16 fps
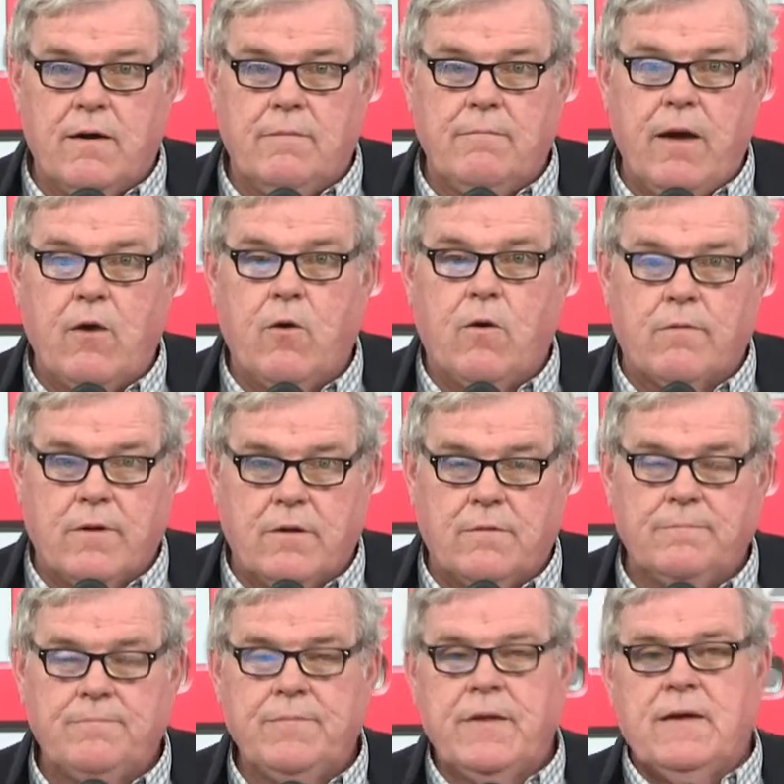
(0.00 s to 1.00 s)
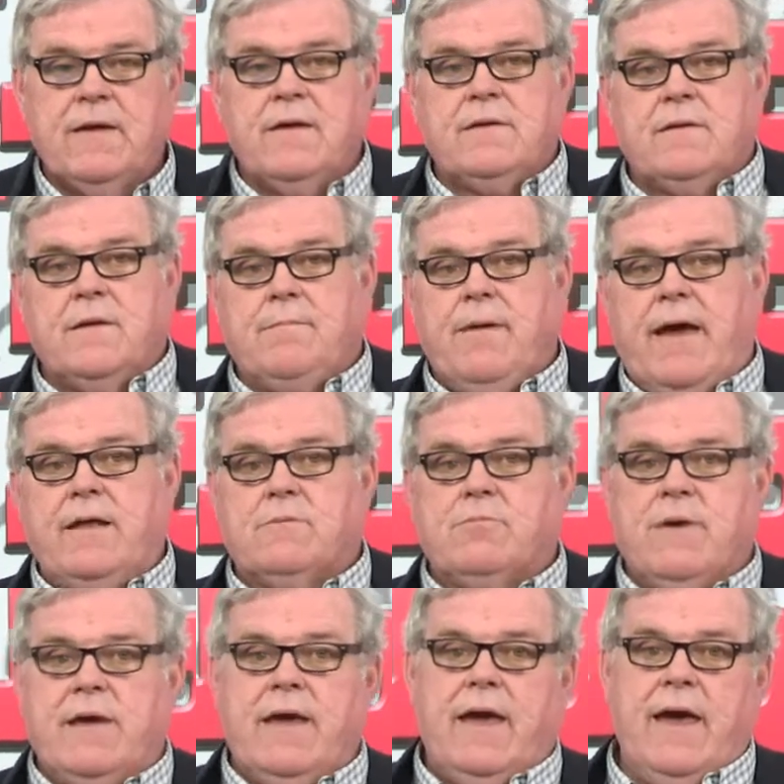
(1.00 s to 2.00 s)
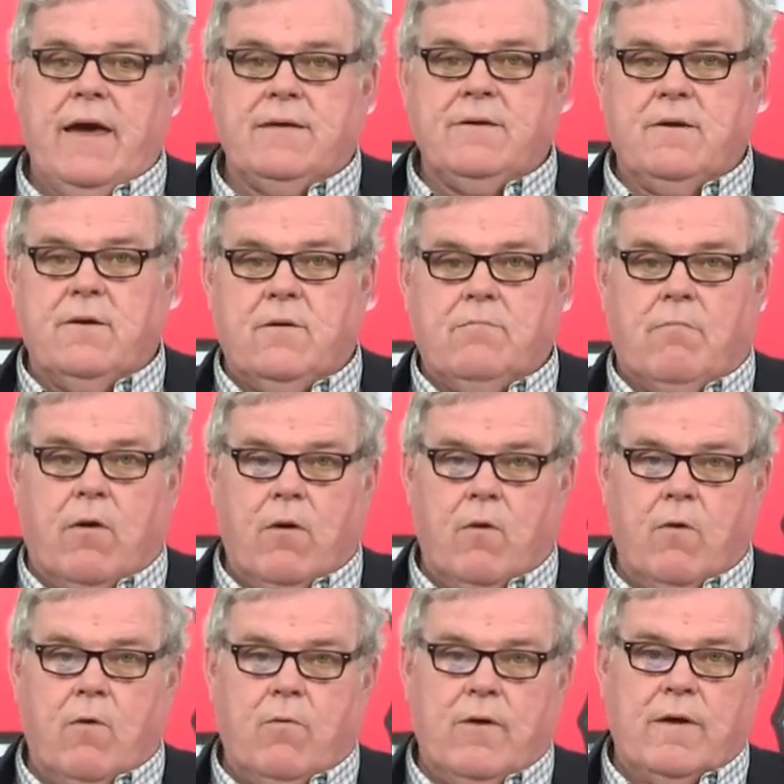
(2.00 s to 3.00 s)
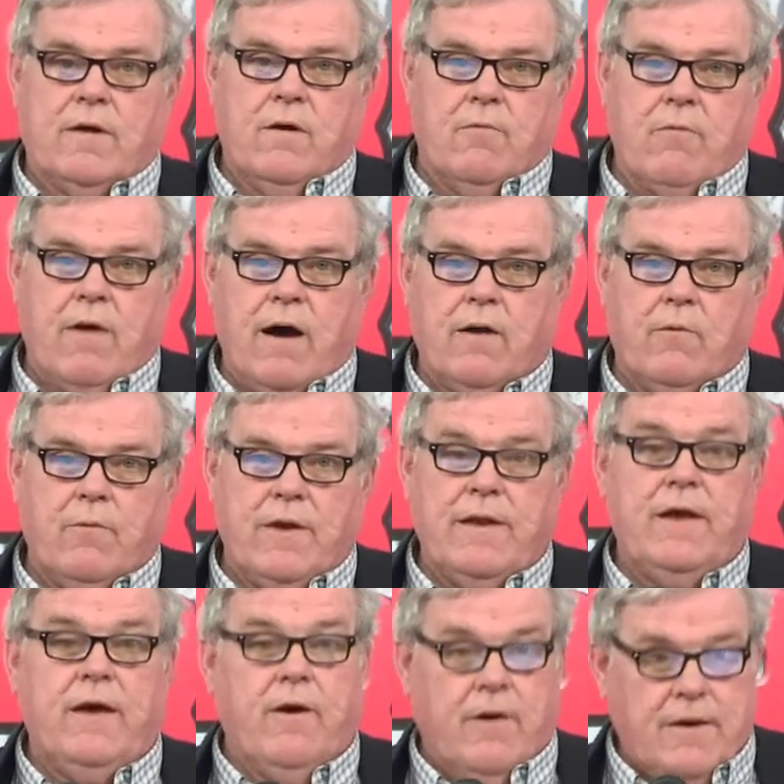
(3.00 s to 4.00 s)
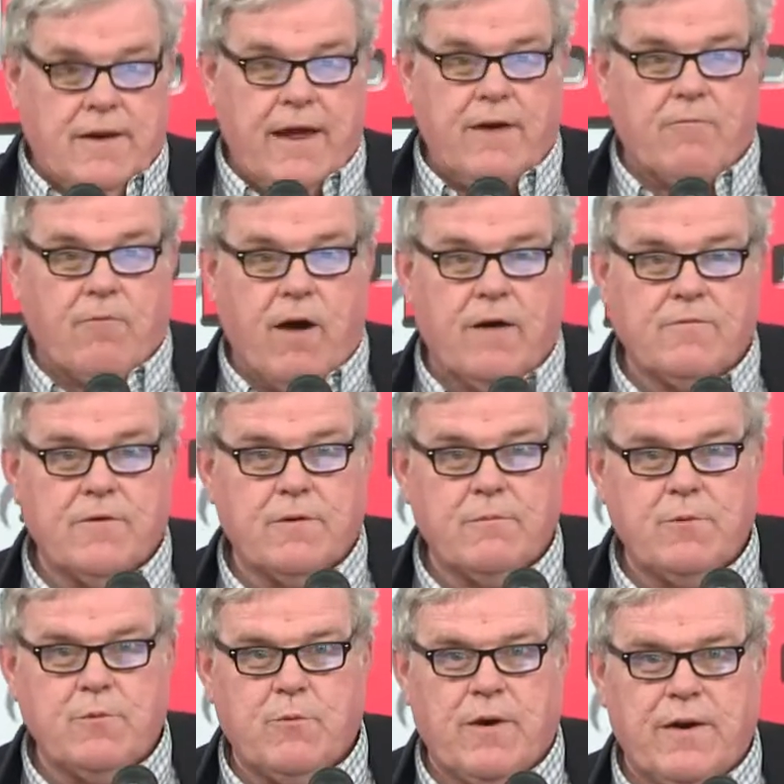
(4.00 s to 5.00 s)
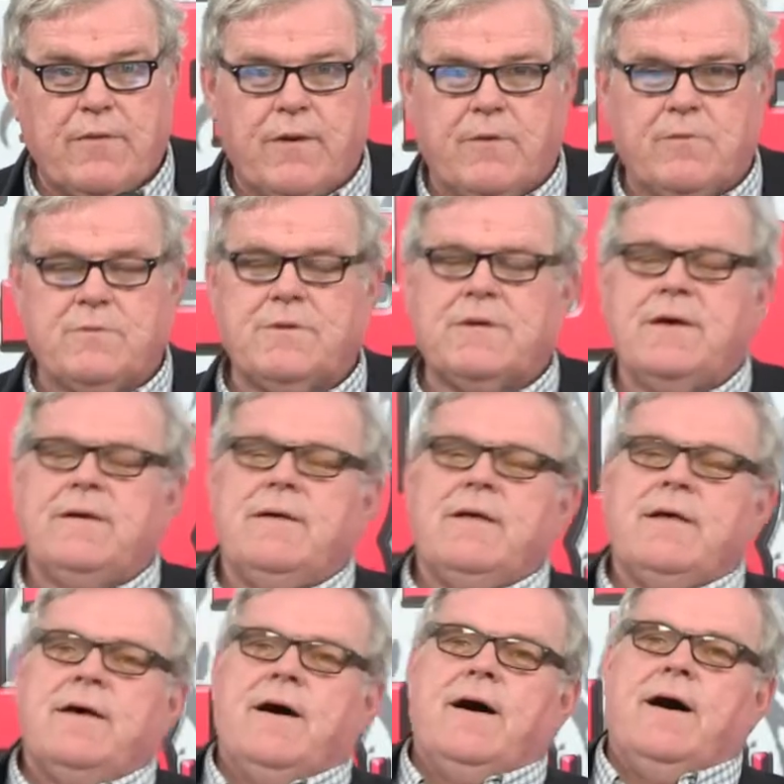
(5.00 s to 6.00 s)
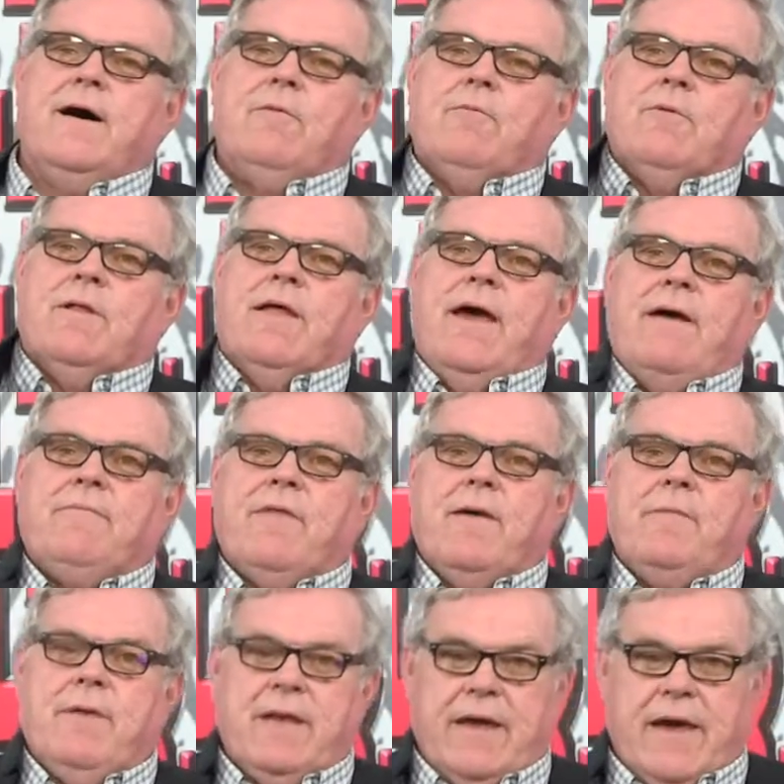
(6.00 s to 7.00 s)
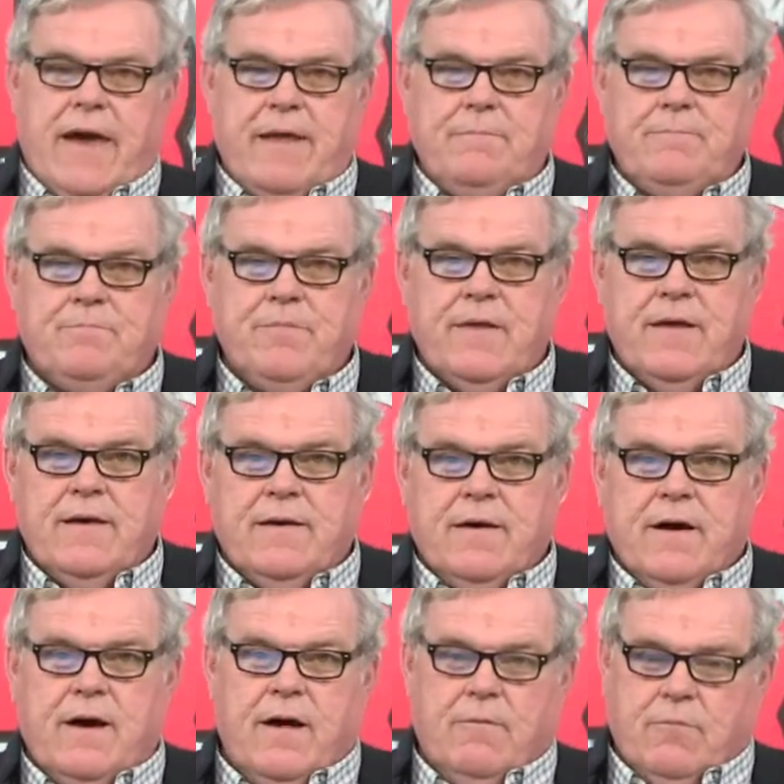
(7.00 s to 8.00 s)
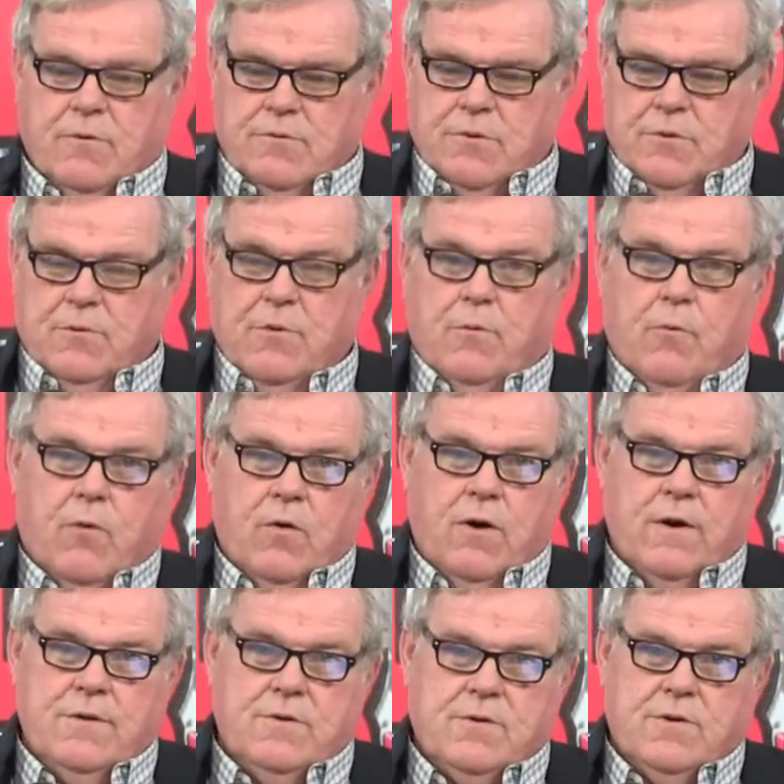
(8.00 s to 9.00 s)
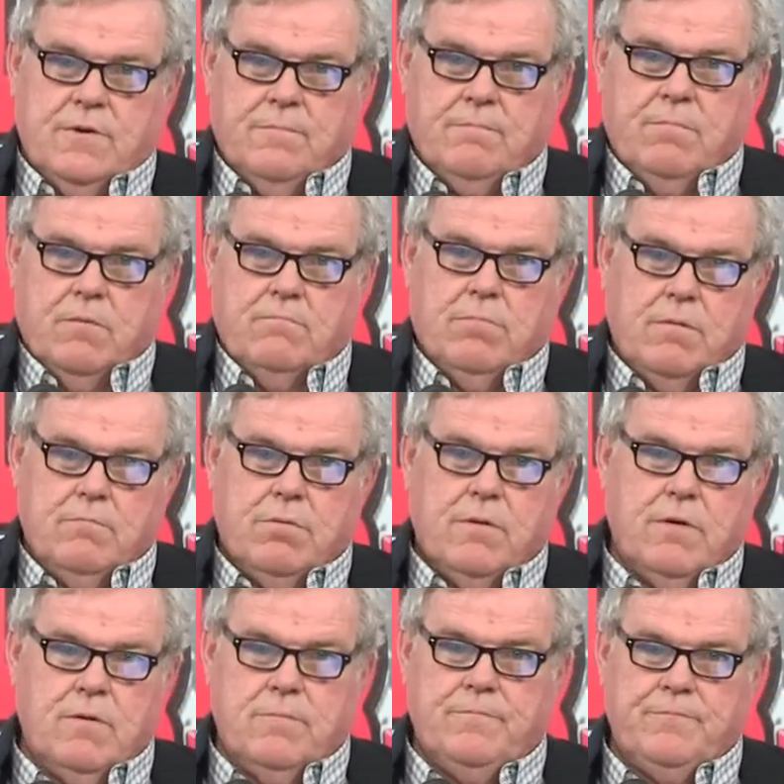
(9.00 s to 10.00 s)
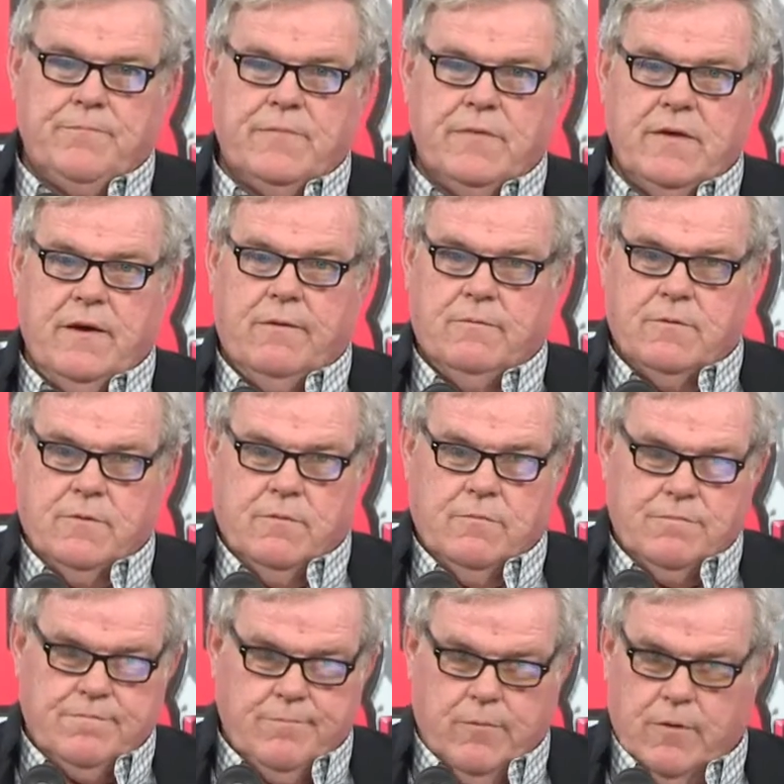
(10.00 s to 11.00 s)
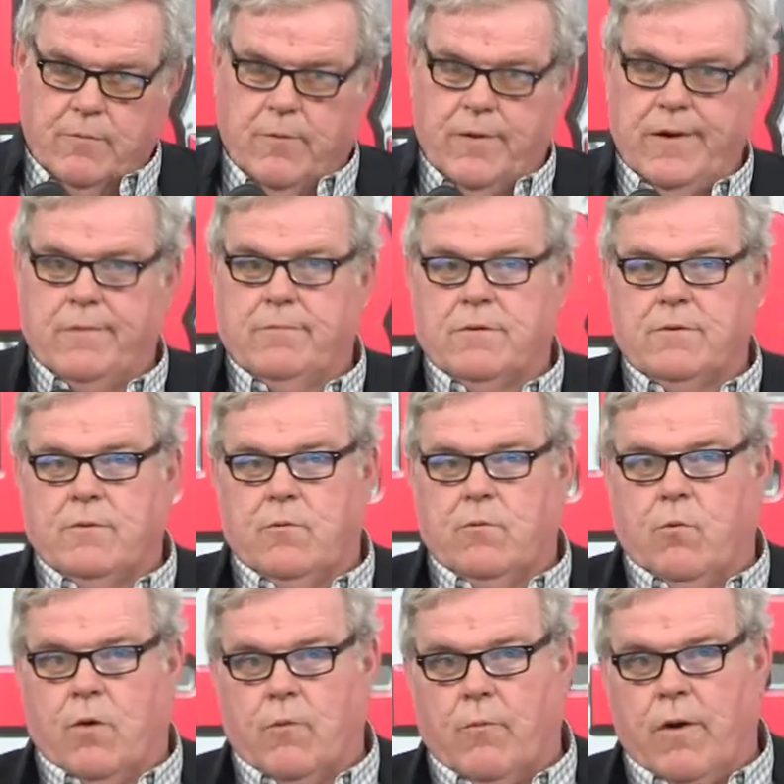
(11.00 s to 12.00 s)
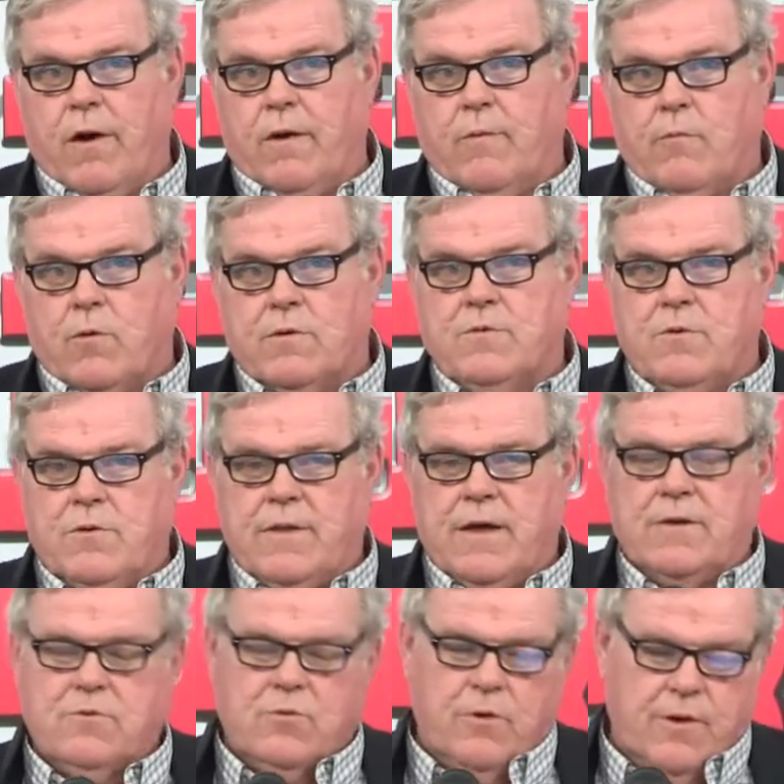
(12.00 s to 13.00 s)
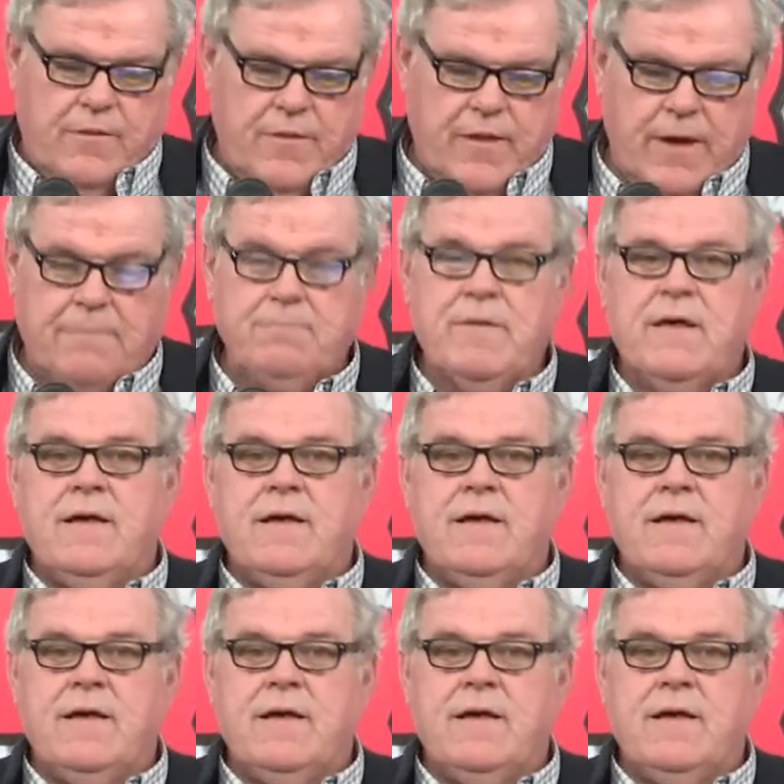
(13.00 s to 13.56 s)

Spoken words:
mayoral debates we had, you know, Mo and Corrado in here, and Dan Roderick was one of those. We'll have them in again. We'll do the wards, boom, boom, boom. Yeah, we'll do 1 week, we'll do ward one, ward two, that sort of thing.